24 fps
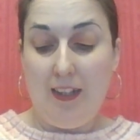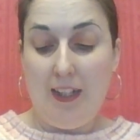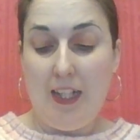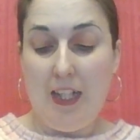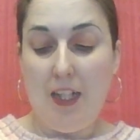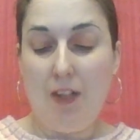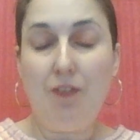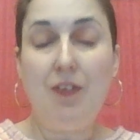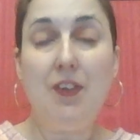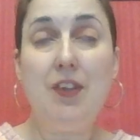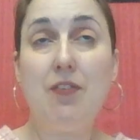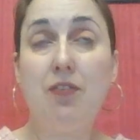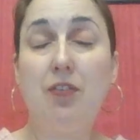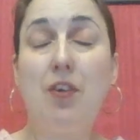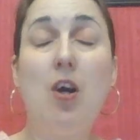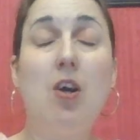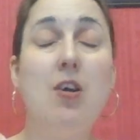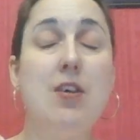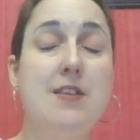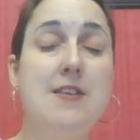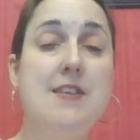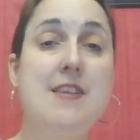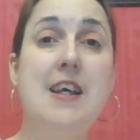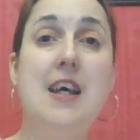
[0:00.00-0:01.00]
if you've
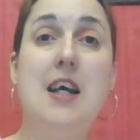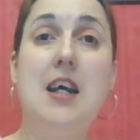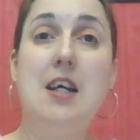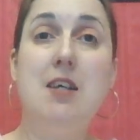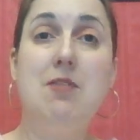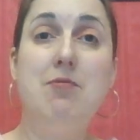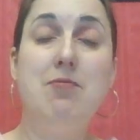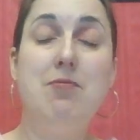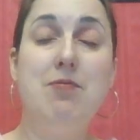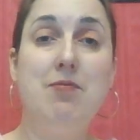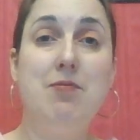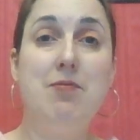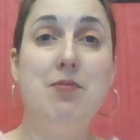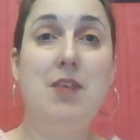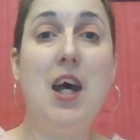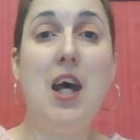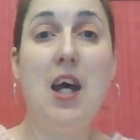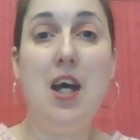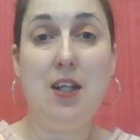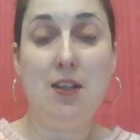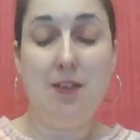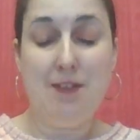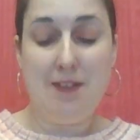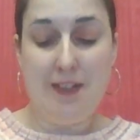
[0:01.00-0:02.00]
got um, a
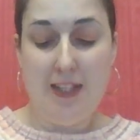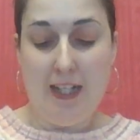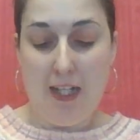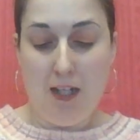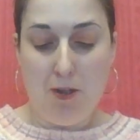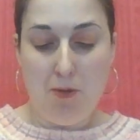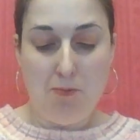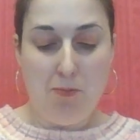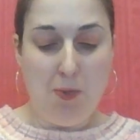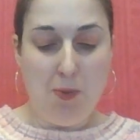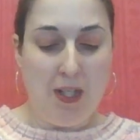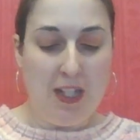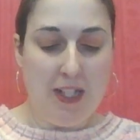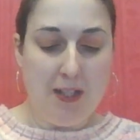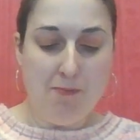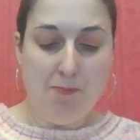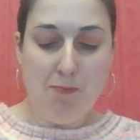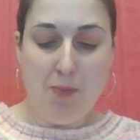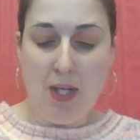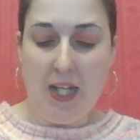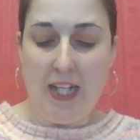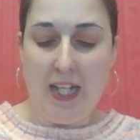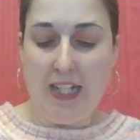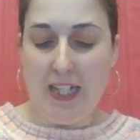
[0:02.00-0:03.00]
hotel,
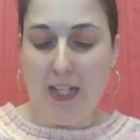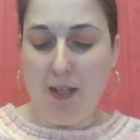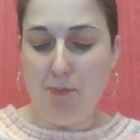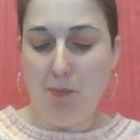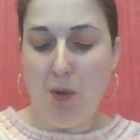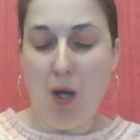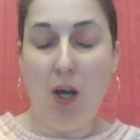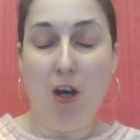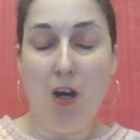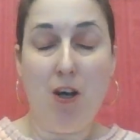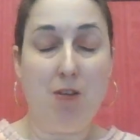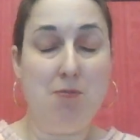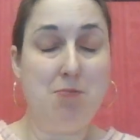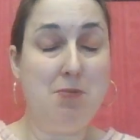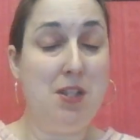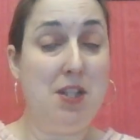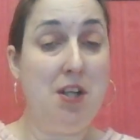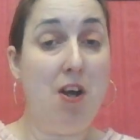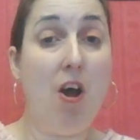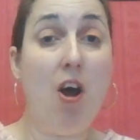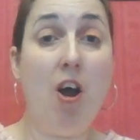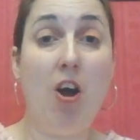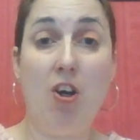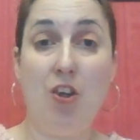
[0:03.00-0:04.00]
B&B,
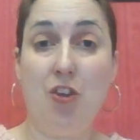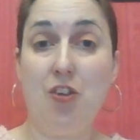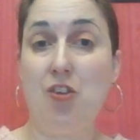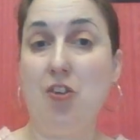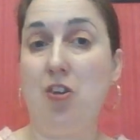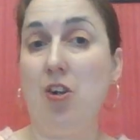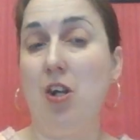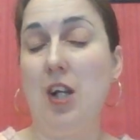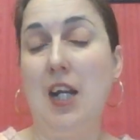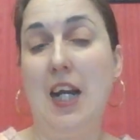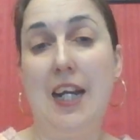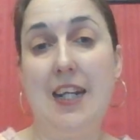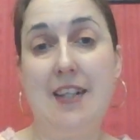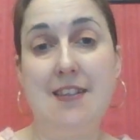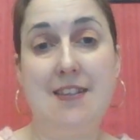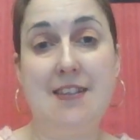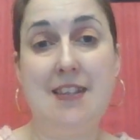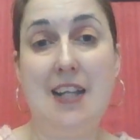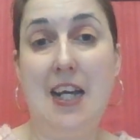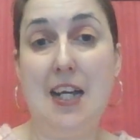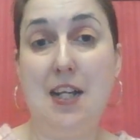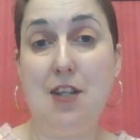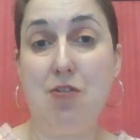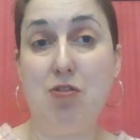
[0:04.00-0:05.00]
apartment, hostel,
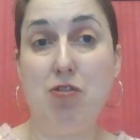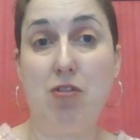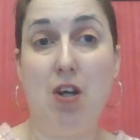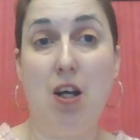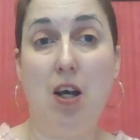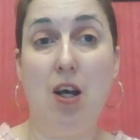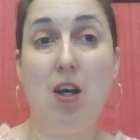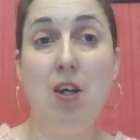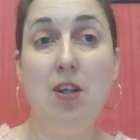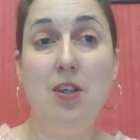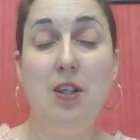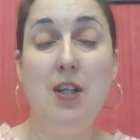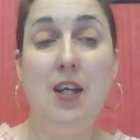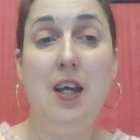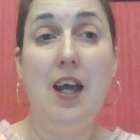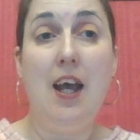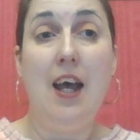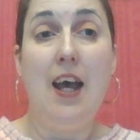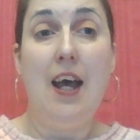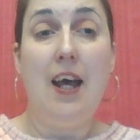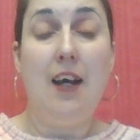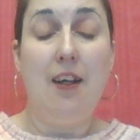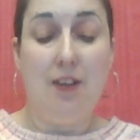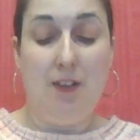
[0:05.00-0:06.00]
etc.
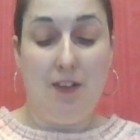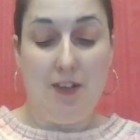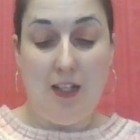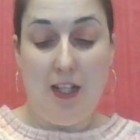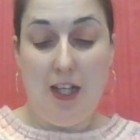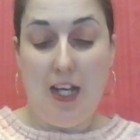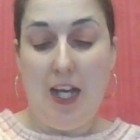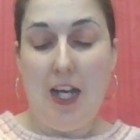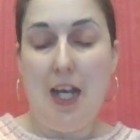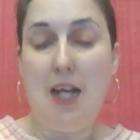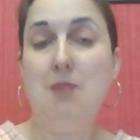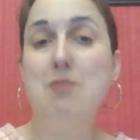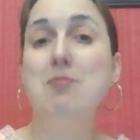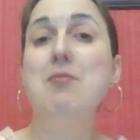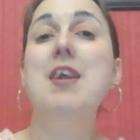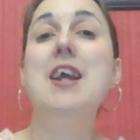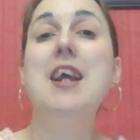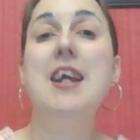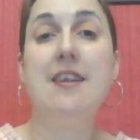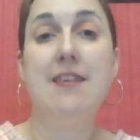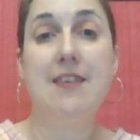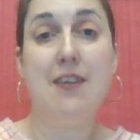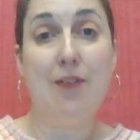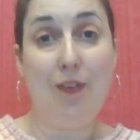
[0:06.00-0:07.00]
Um,
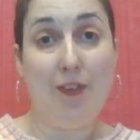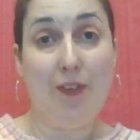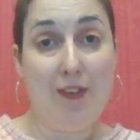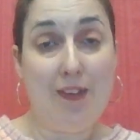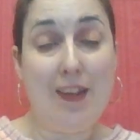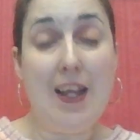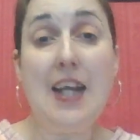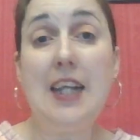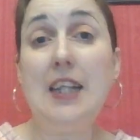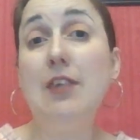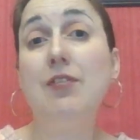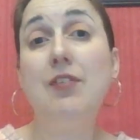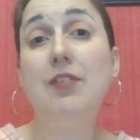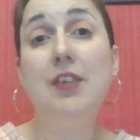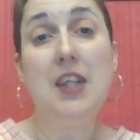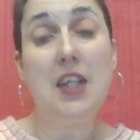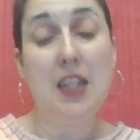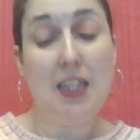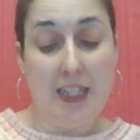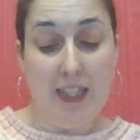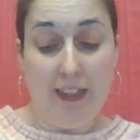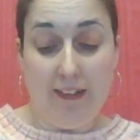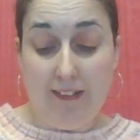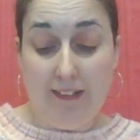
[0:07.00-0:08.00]
it'll save you
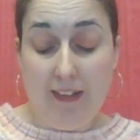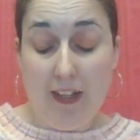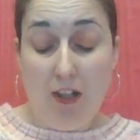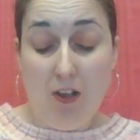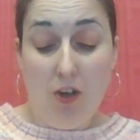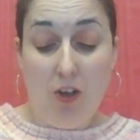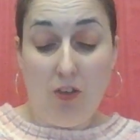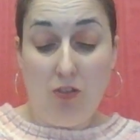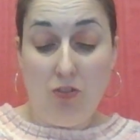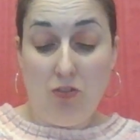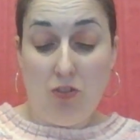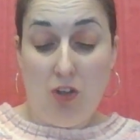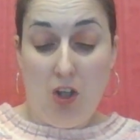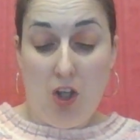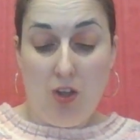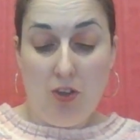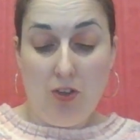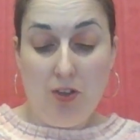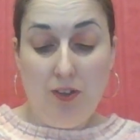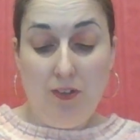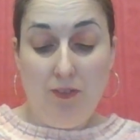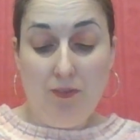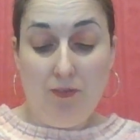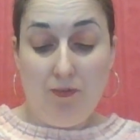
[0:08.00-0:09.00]
in the long
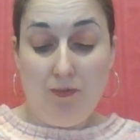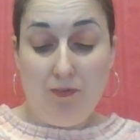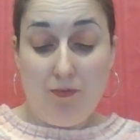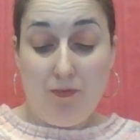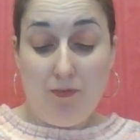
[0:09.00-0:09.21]
run.